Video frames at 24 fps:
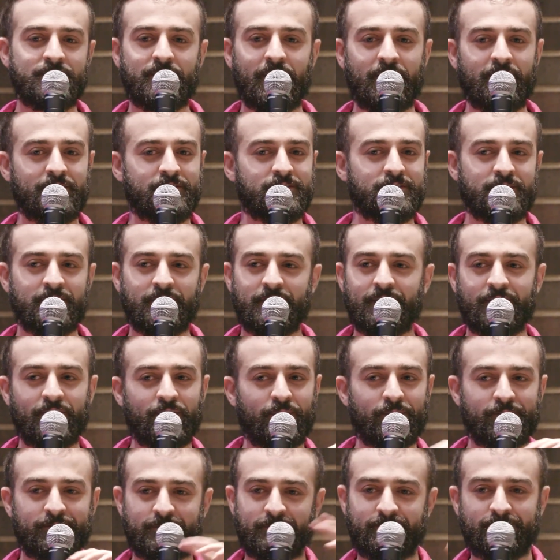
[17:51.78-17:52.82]
THE. You
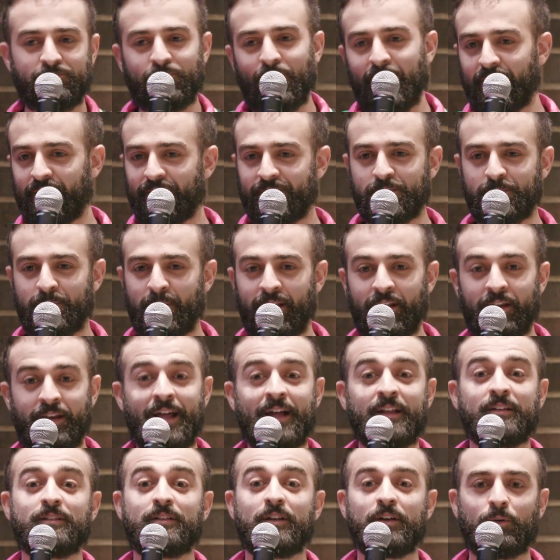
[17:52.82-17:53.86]
know, regular spelling,
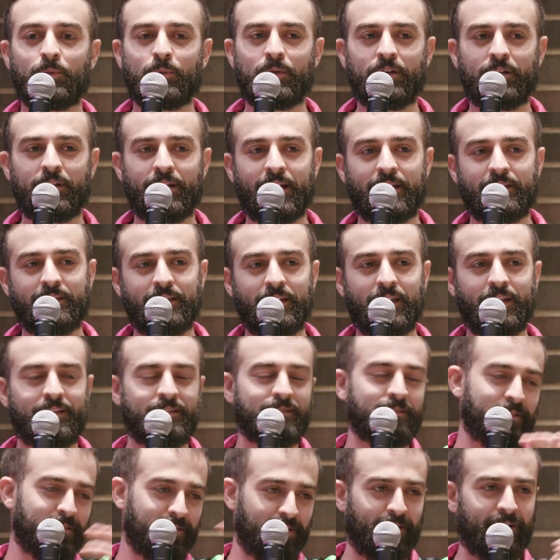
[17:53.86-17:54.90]
not the real like D8.
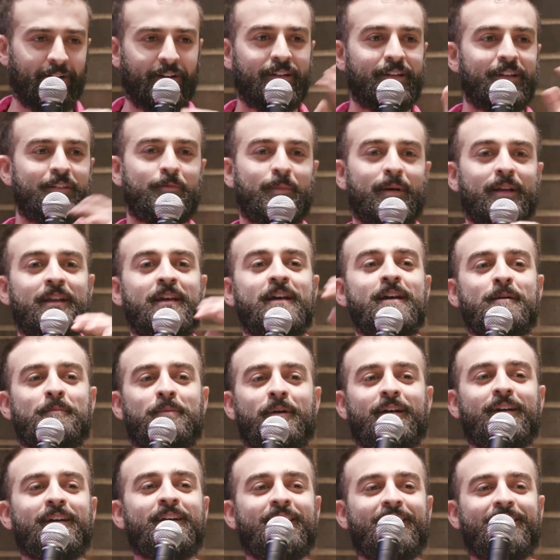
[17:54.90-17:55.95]
All right, never mind.
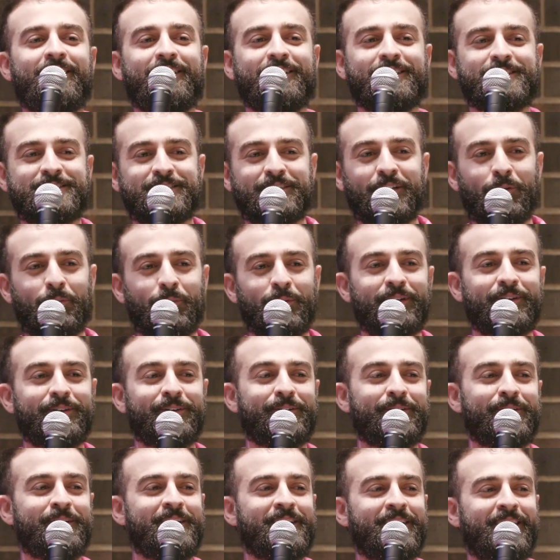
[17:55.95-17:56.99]
But it's the
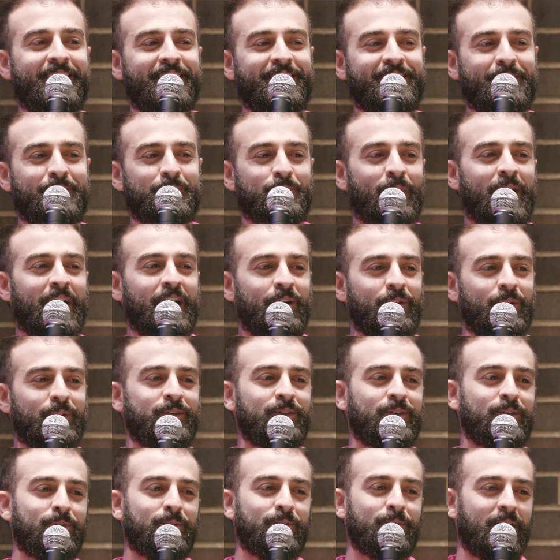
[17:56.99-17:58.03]
real, and then
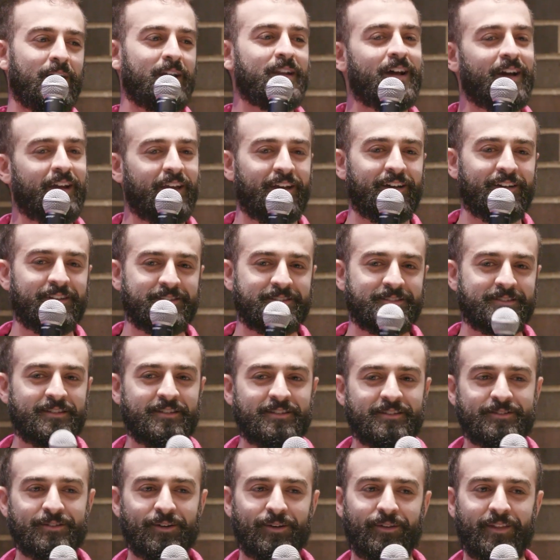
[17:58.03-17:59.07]
YOUNIS.
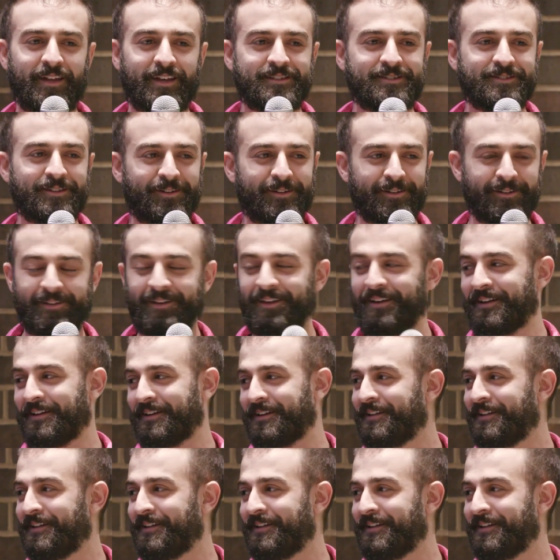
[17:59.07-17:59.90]
So that's all. Yeah.